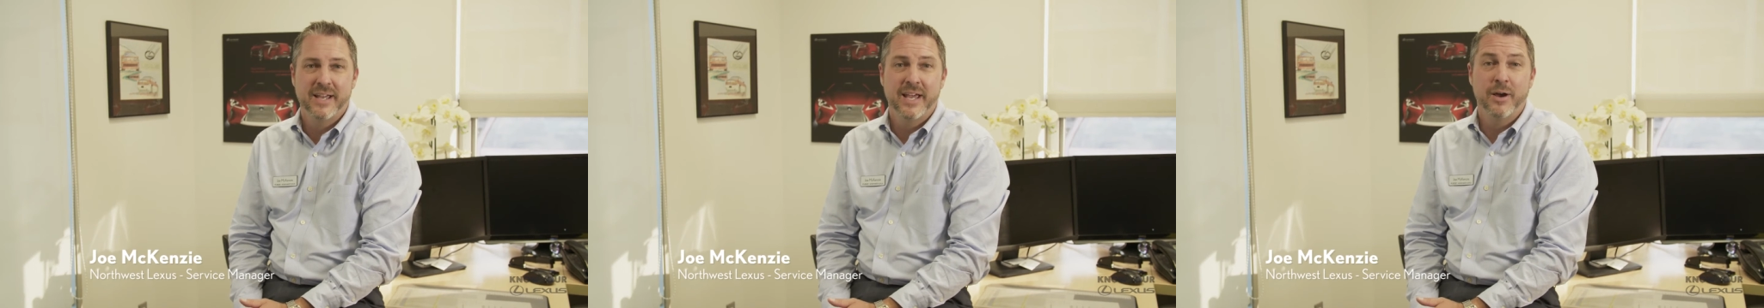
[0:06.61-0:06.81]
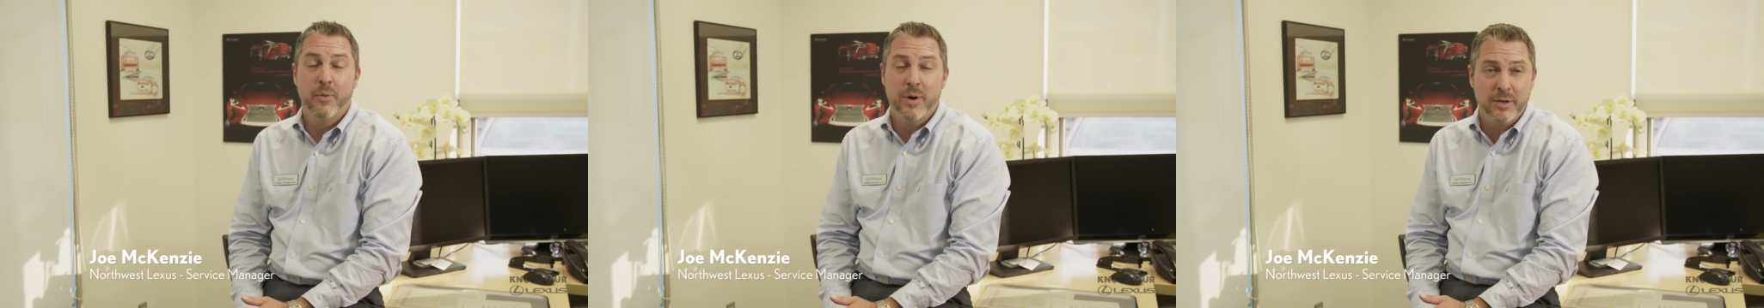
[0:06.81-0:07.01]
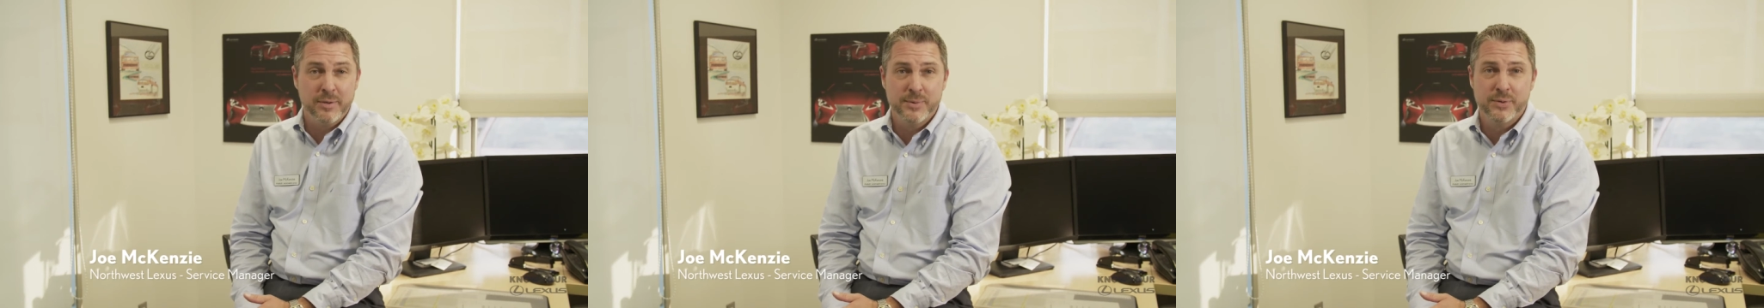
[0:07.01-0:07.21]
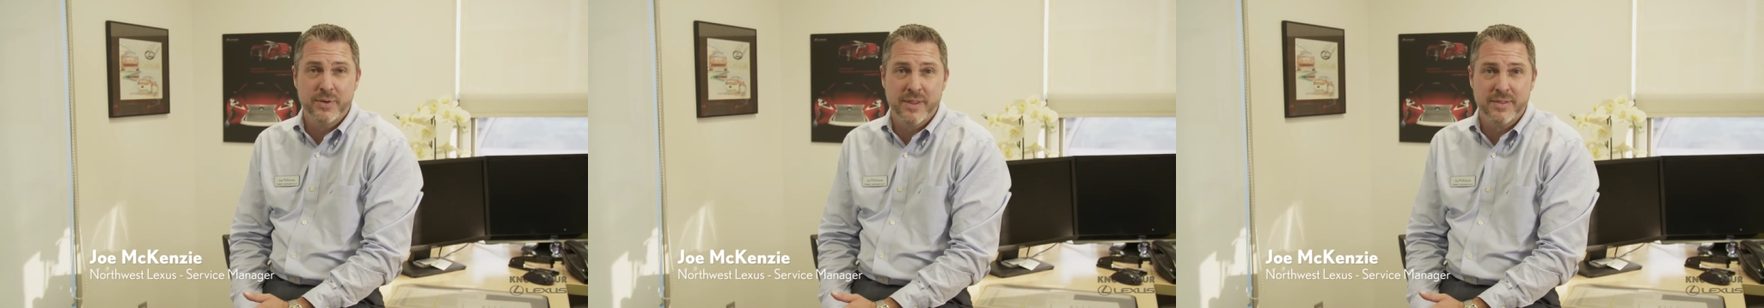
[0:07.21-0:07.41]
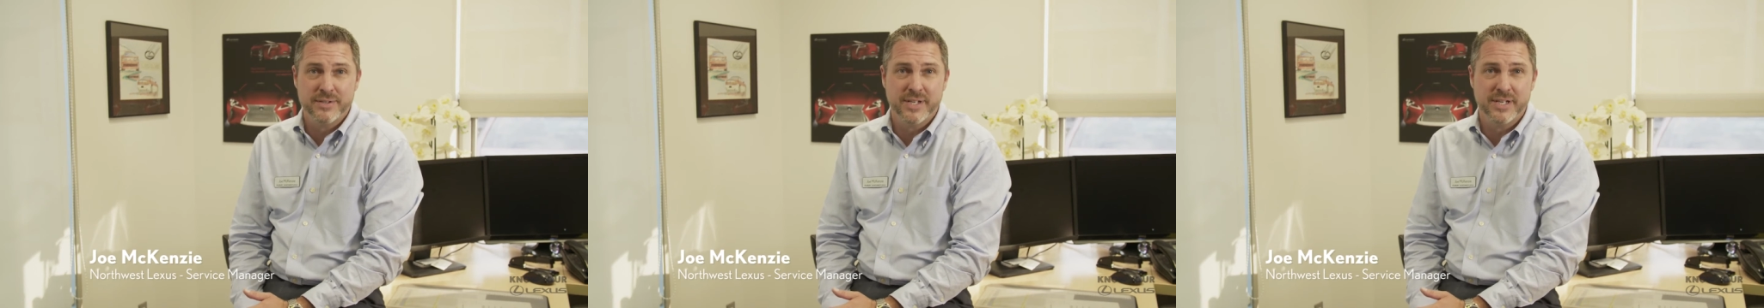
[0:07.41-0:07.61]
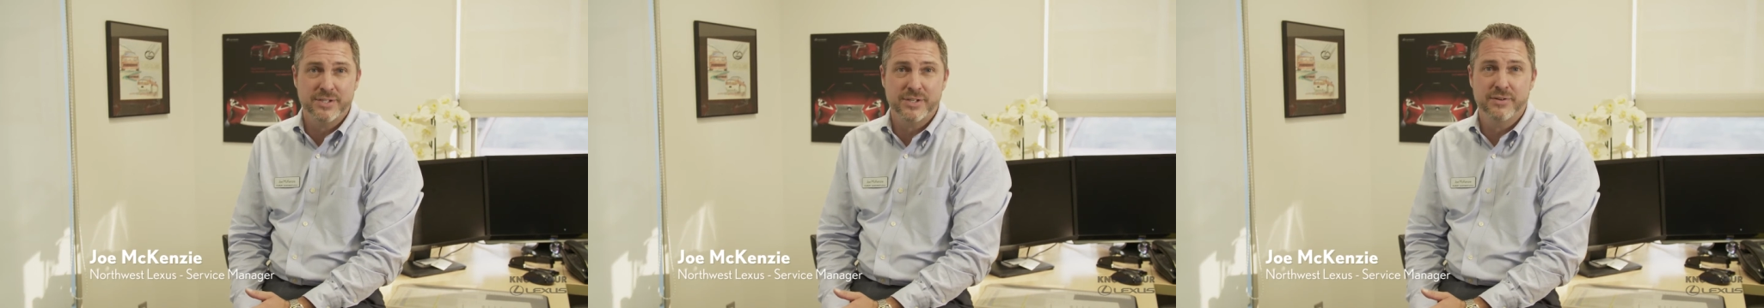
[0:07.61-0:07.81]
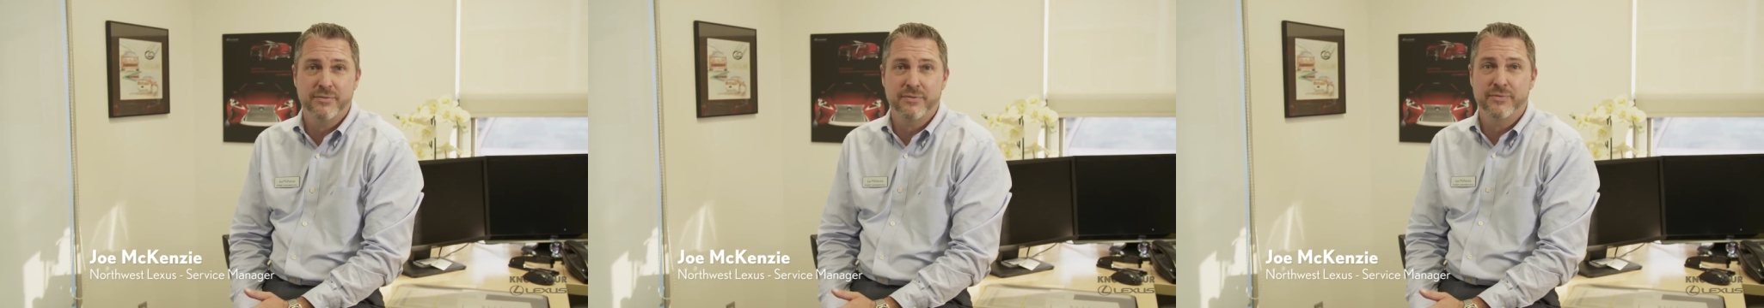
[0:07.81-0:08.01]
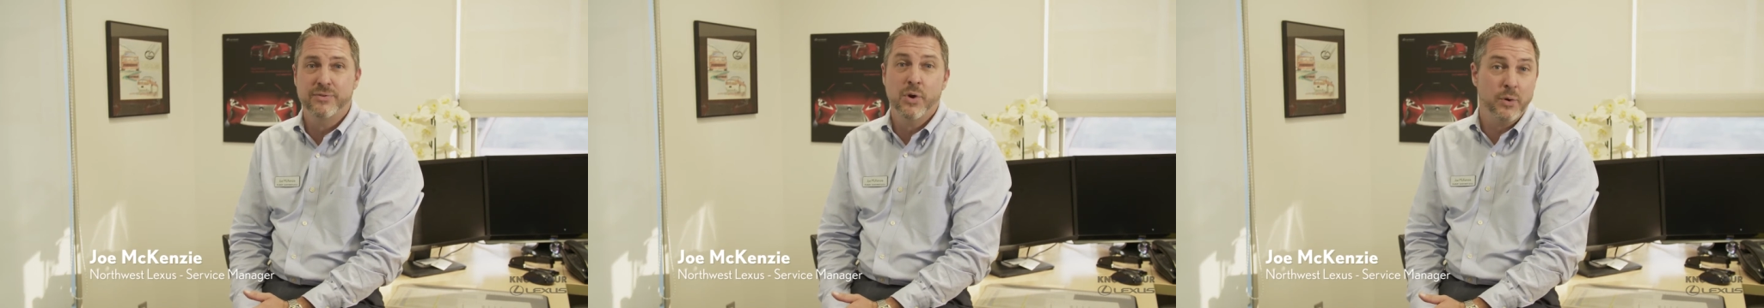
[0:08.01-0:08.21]
and welcome to another session
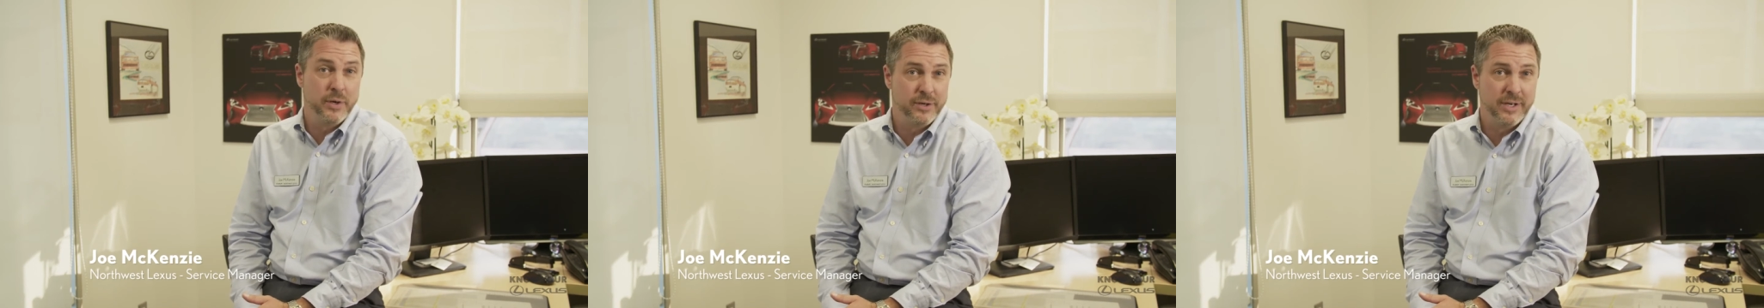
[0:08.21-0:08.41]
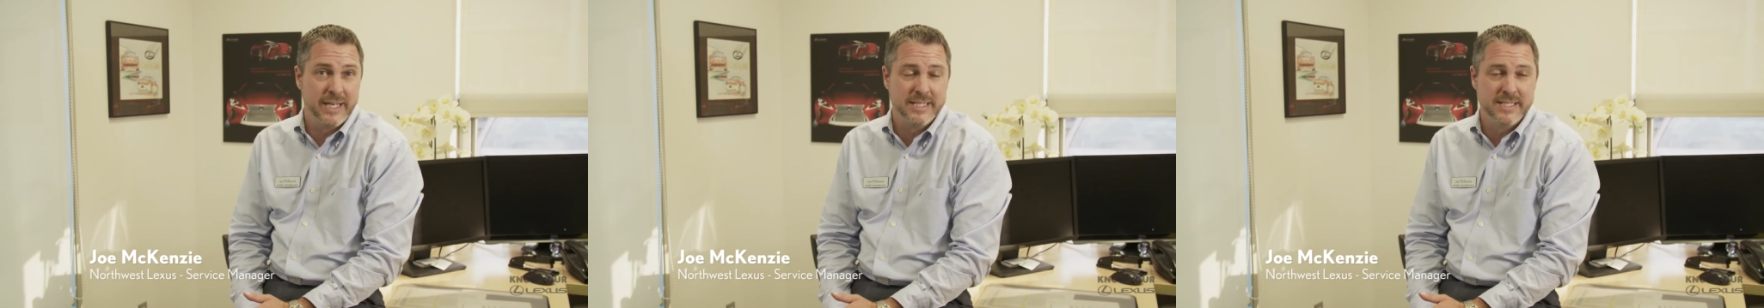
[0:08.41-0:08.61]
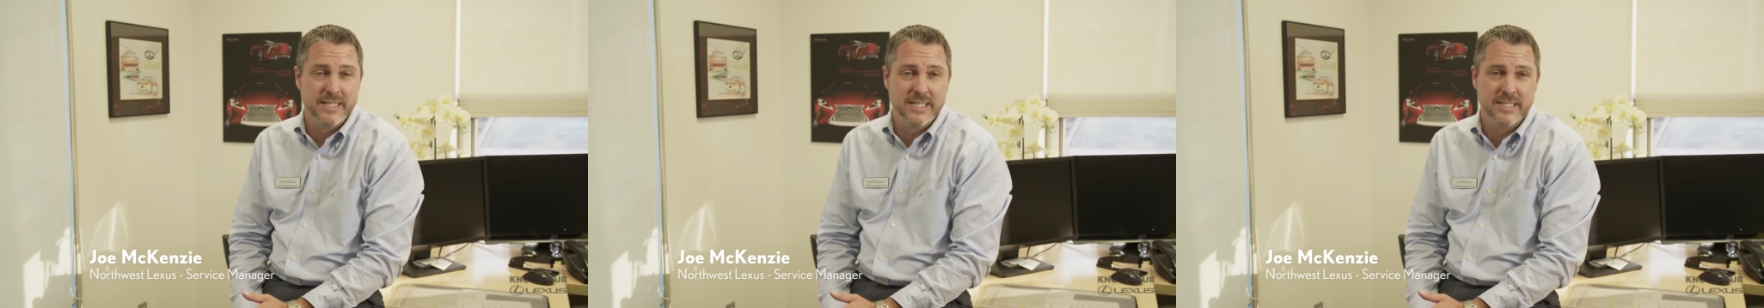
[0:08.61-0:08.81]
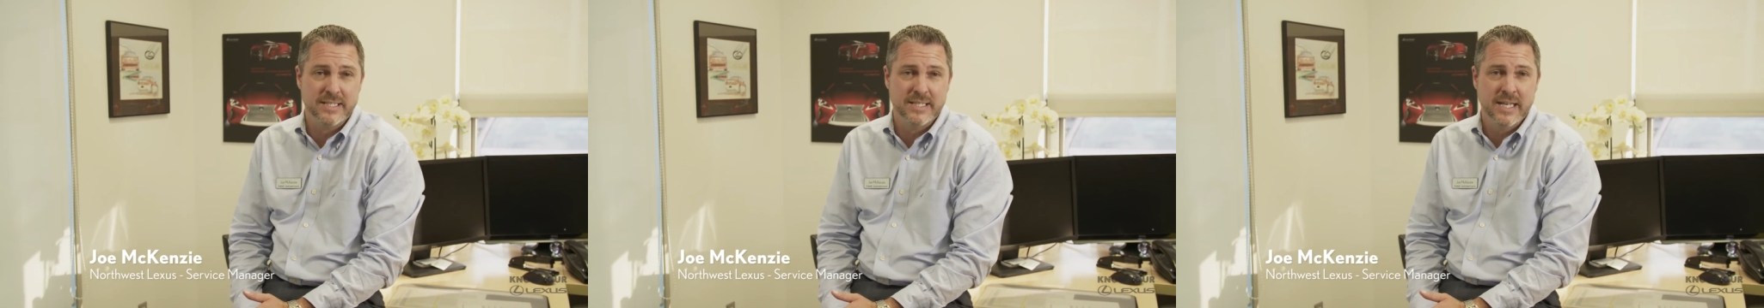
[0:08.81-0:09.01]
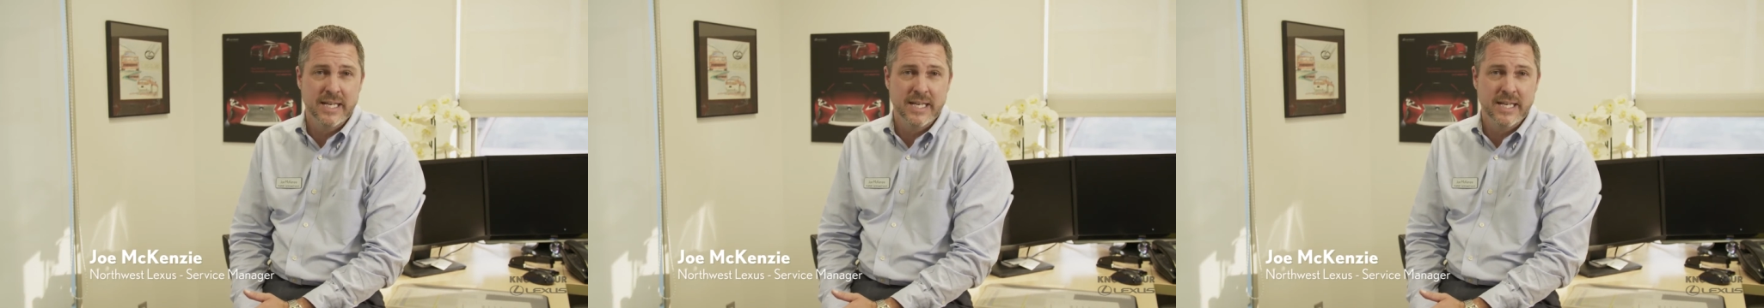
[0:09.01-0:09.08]
of Know Your Lexus.